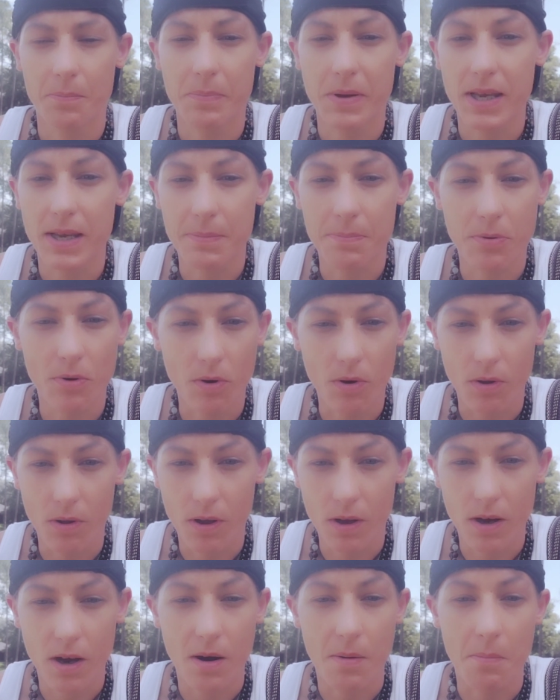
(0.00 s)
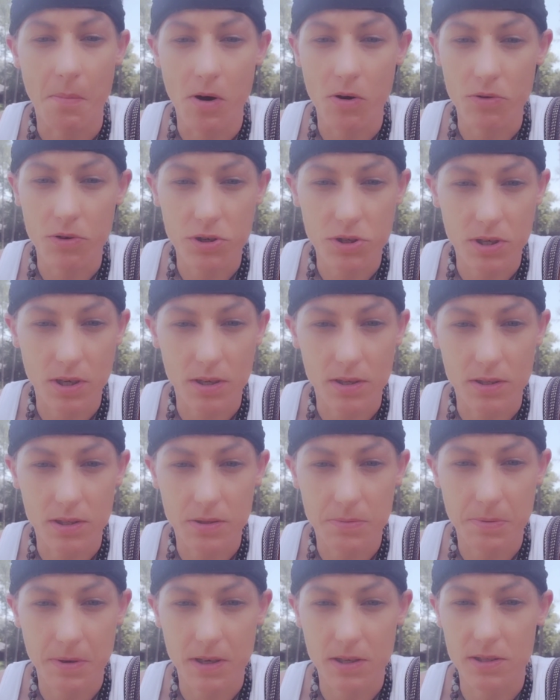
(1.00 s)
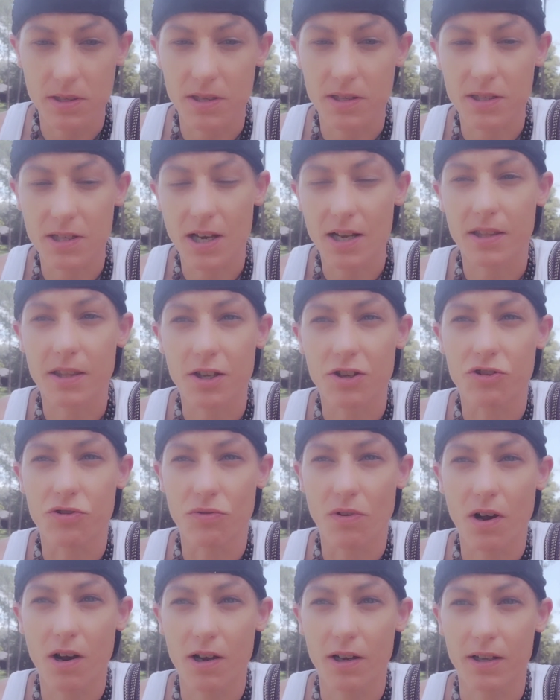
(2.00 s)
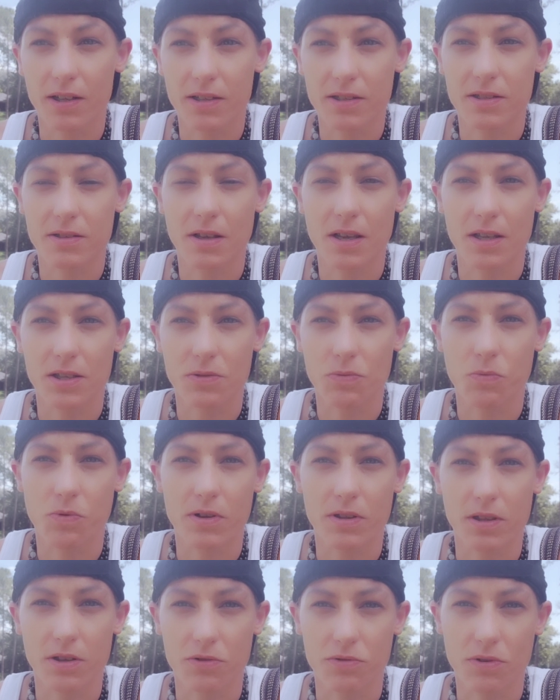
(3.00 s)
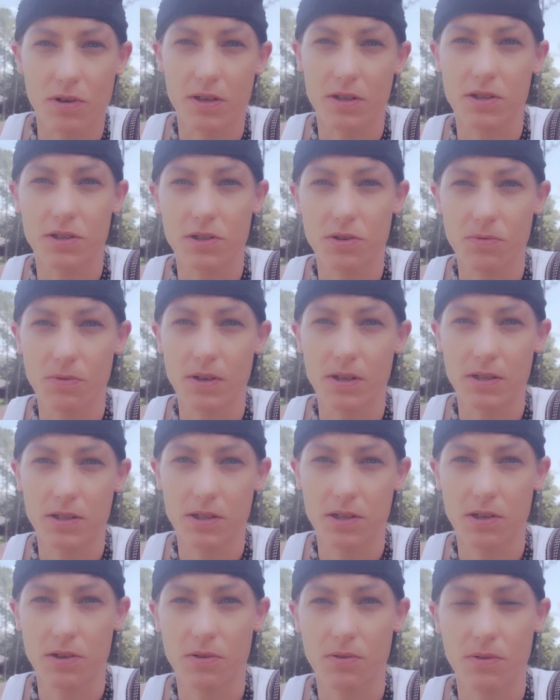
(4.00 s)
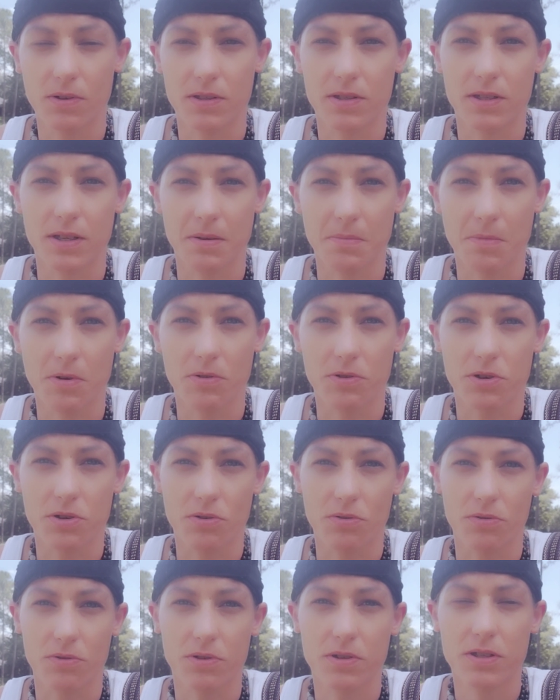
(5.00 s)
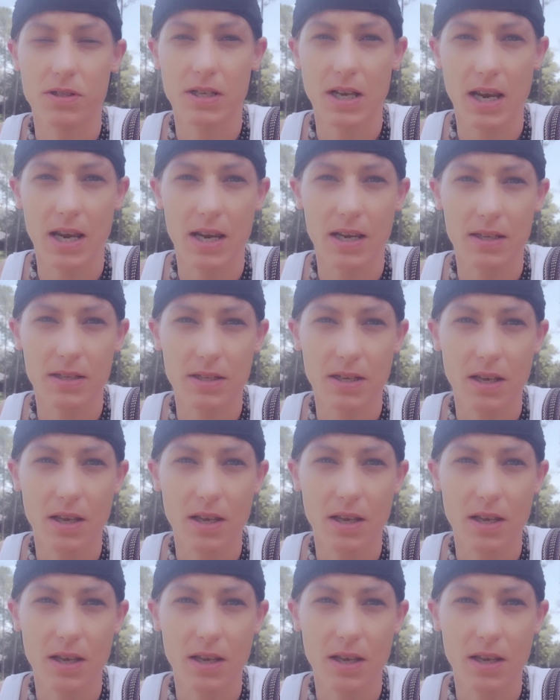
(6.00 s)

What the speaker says: people, emotions, because it's not the drug, it's what the drug's doing to you. It's the emotional state.